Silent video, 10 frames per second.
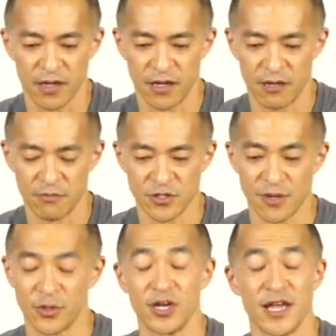um, so
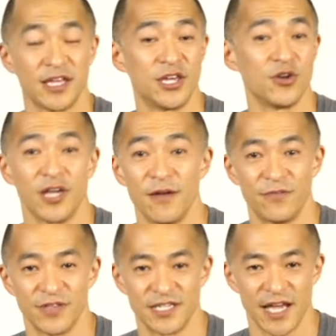I'm good at gearing up
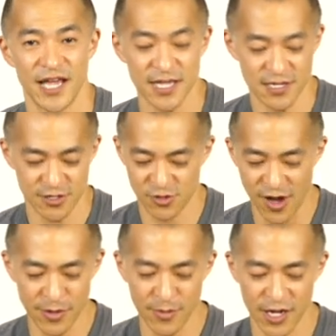for the day,
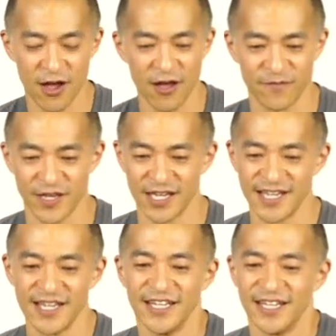grabbing my
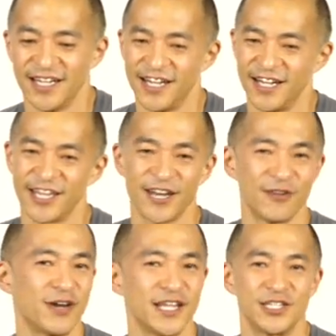coffee, uh,
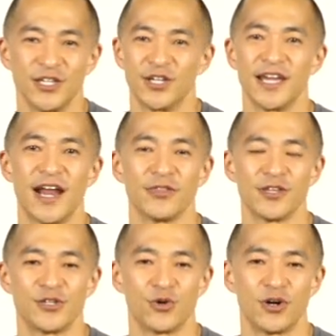getting ready to get out
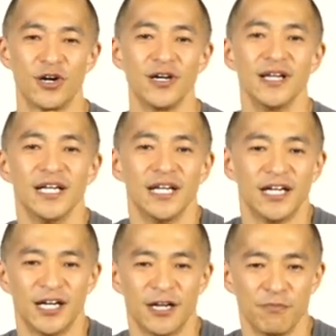the door,
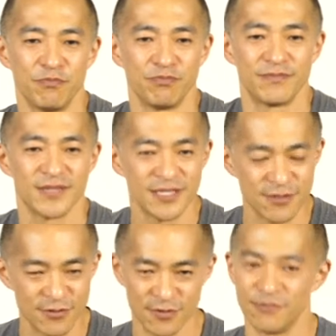um,
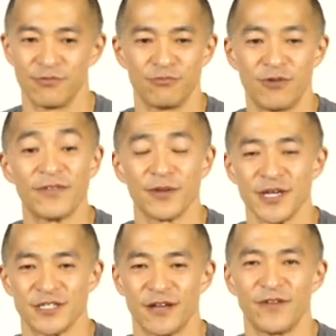revving
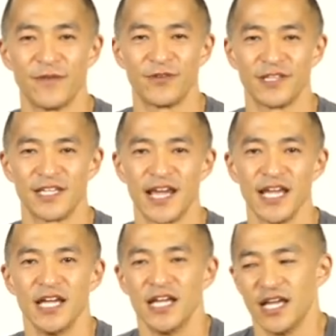myself up for the
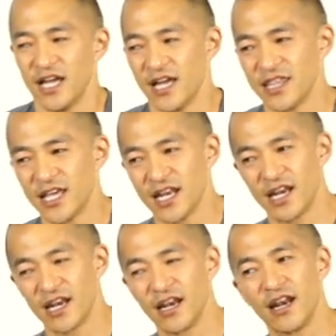day. And
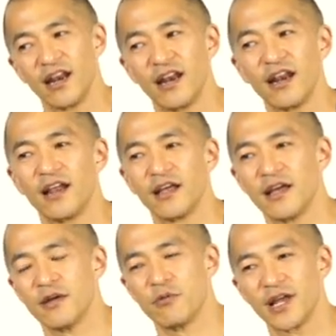then
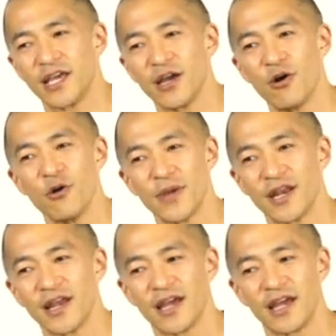eh, when I get home
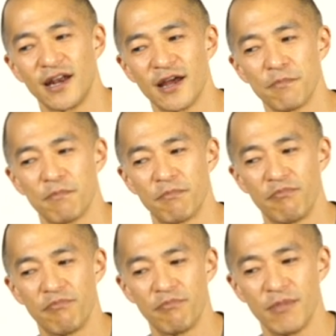at night,
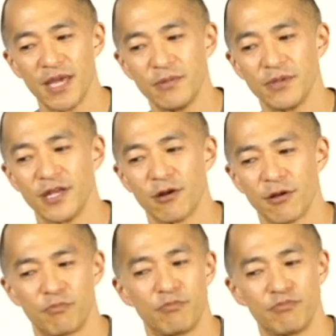I'm maybe, you
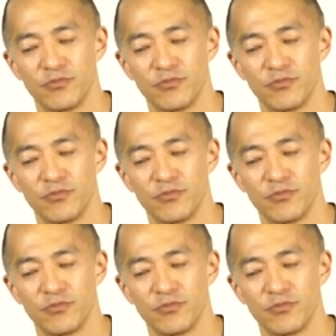know,